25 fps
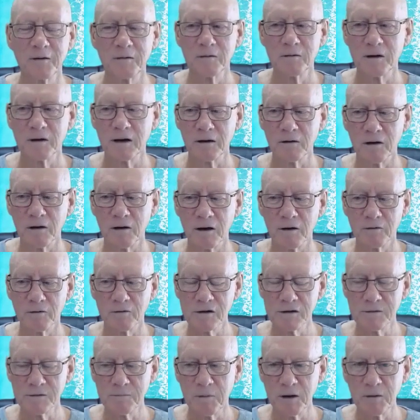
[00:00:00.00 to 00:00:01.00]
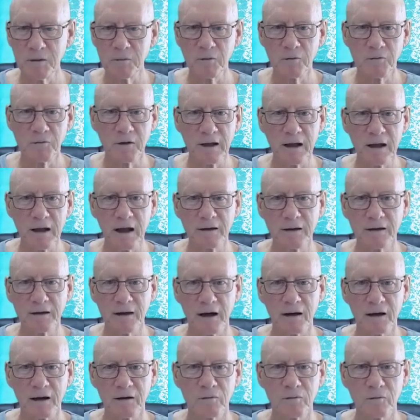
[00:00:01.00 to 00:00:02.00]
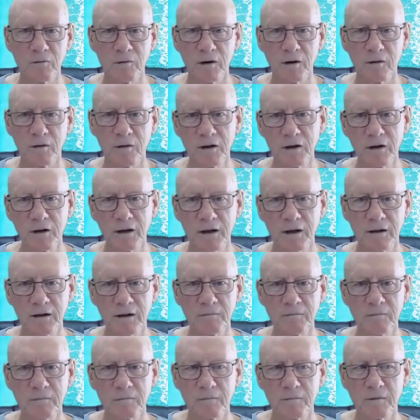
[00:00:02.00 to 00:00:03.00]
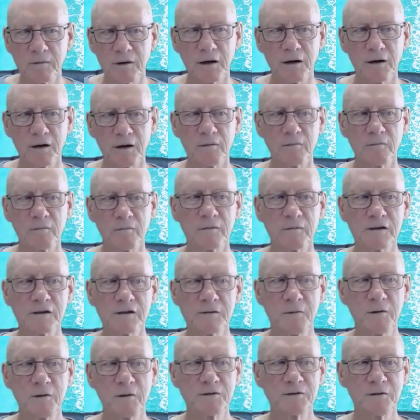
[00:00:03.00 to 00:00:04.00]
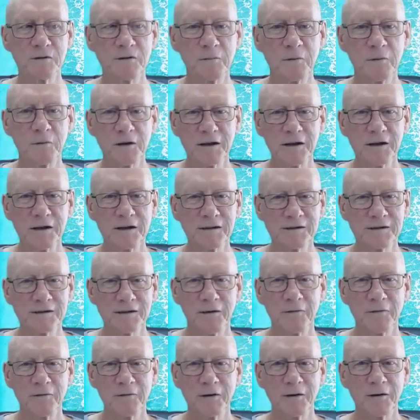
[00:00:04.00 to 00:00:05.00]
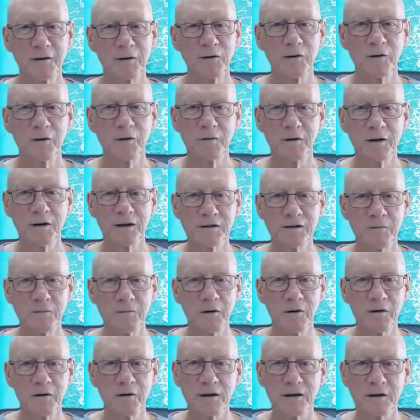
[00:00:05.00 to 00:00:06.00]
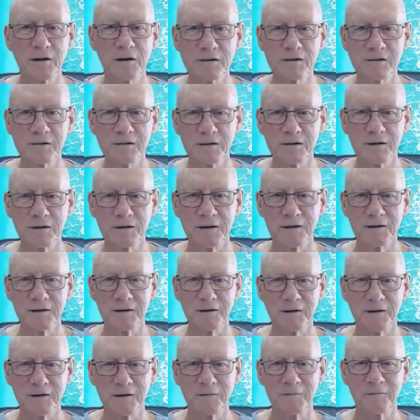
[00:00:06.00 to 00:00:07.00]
And because people forget that we're really spiritual beings having a human experience, and